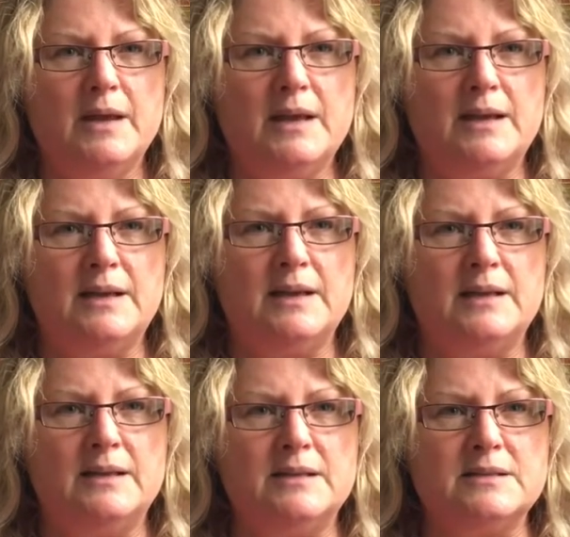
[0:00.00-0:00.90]
It
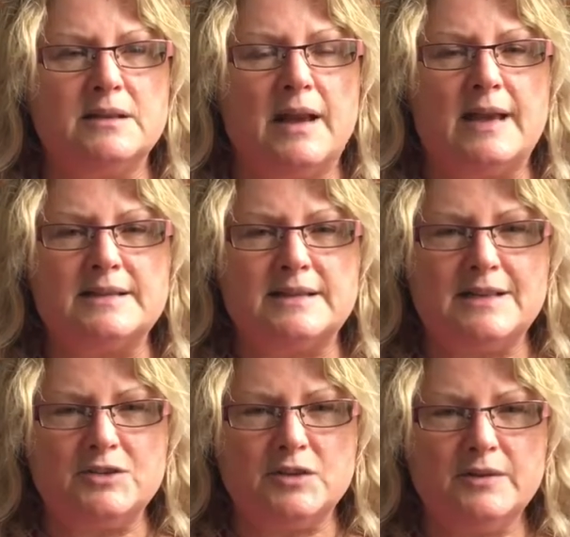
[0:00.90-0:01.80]
is as a
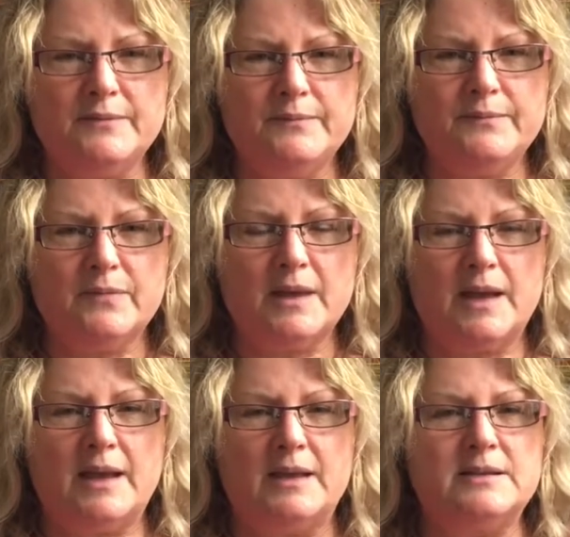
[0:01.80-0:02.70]
teacher
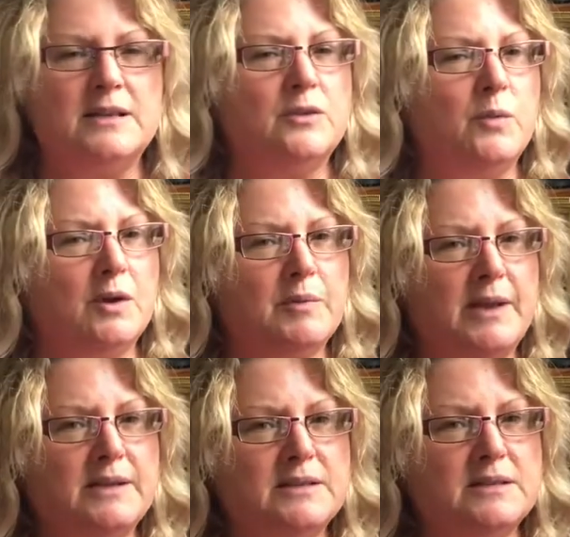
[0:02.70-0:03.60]
and in the
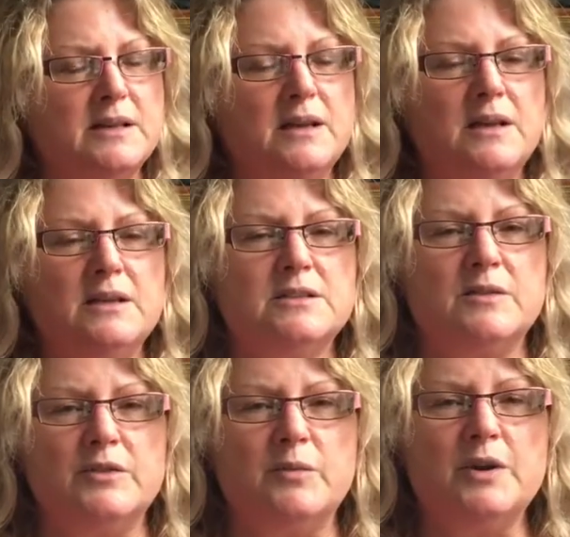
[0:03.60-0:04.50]
workplace. So
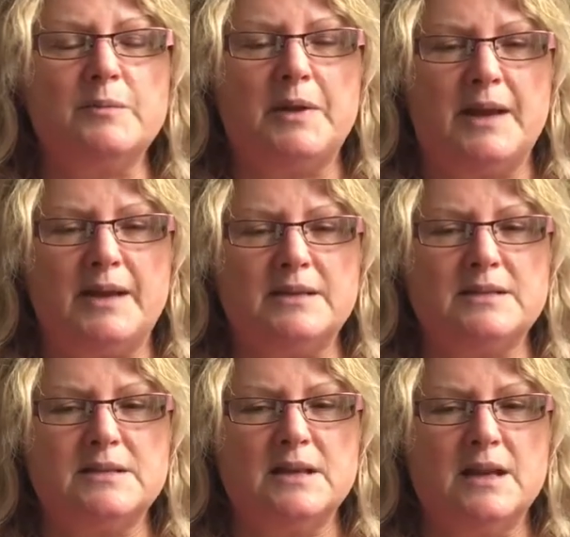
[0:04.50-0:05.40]
in the
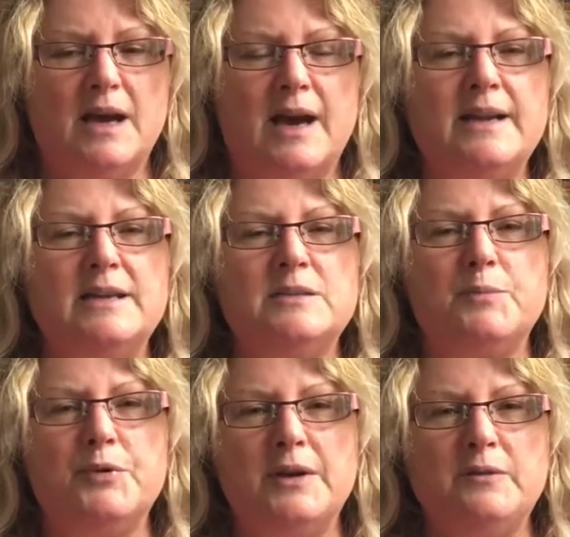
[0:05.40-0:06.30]
workplace, I need to
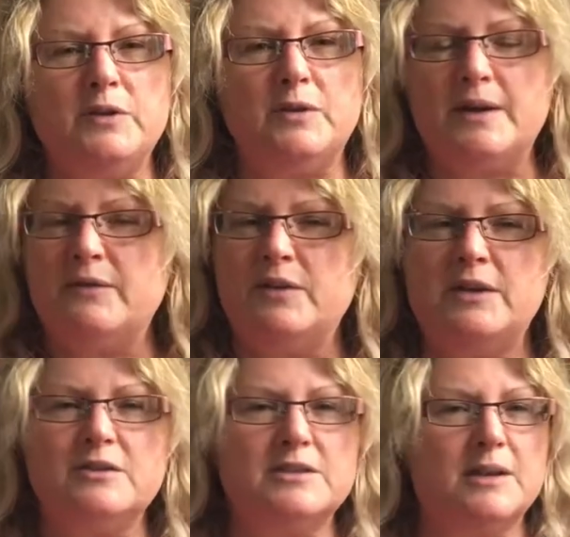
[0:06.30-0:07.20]
preview any
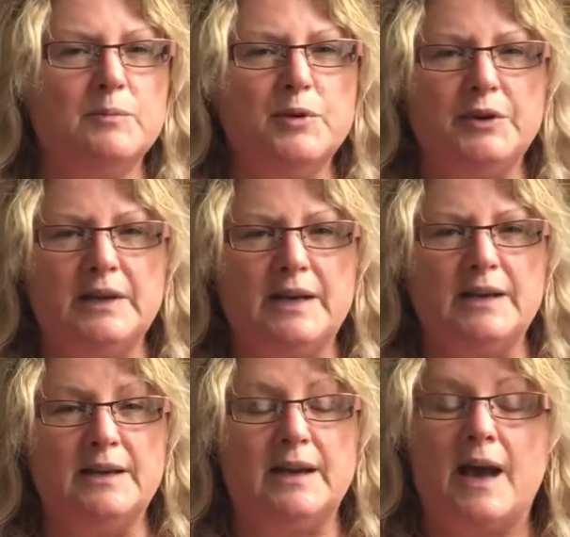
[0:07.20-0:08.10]
videos that I'm pulling
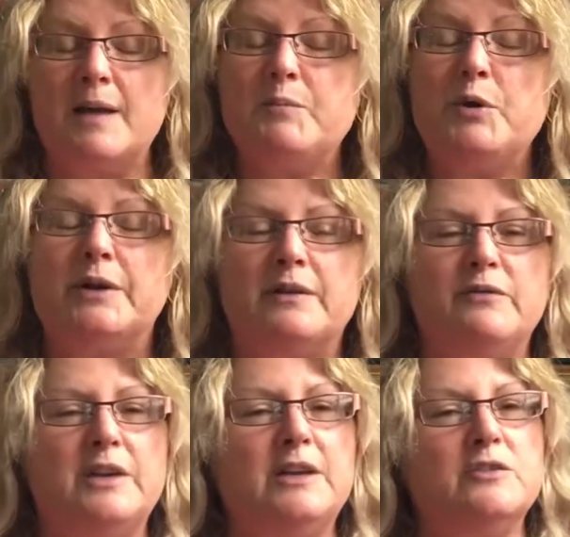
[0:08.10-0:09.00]
in, and I pull in
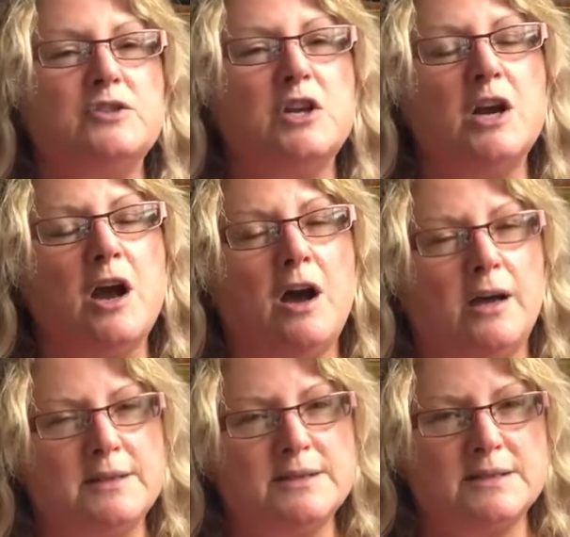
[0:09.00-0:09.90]
videos
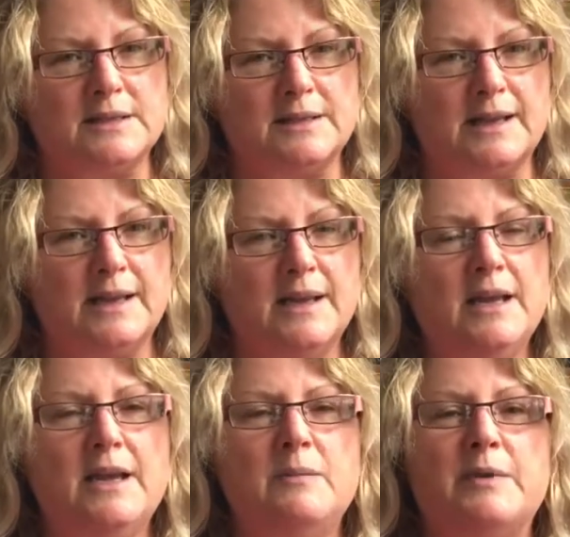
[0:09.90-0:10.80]
constantly.
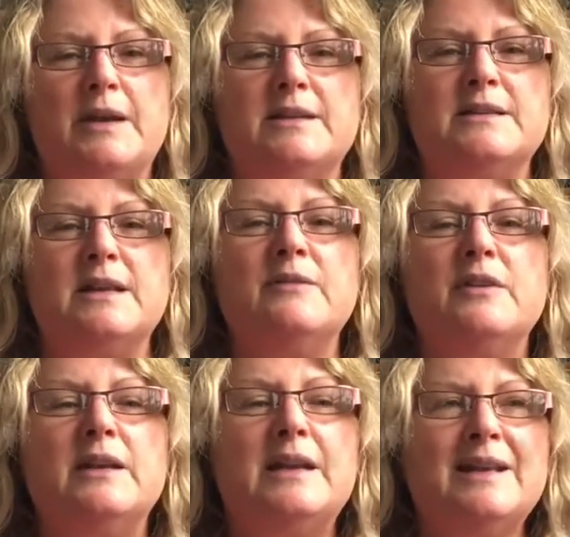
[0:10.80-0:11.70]
Because
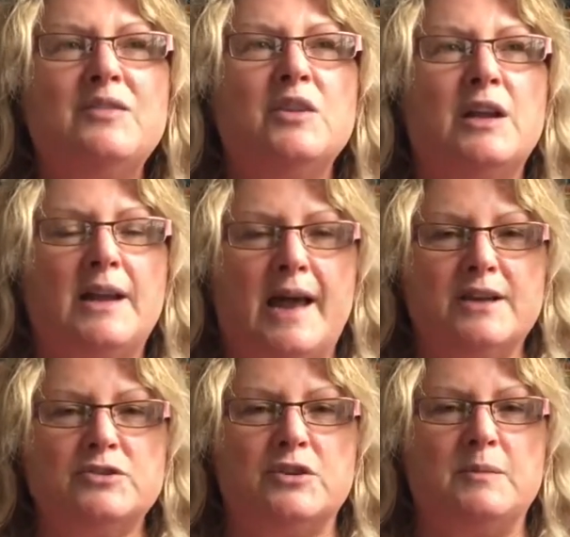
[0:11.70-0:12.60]
even in the
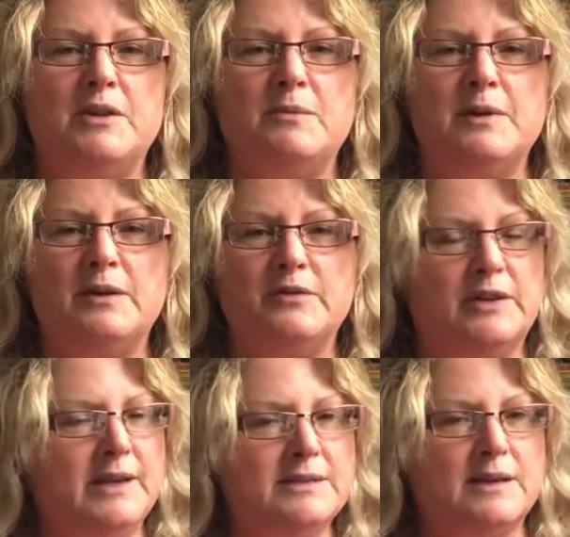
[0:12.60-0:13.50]
classroom, in the middle of
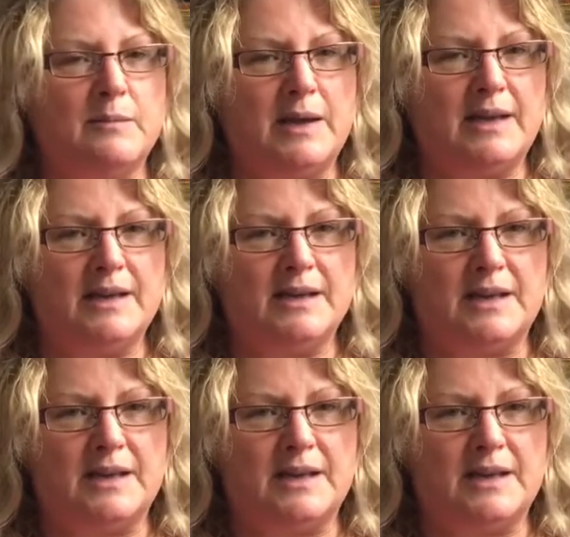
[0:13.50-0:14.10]
the lesson, I'm making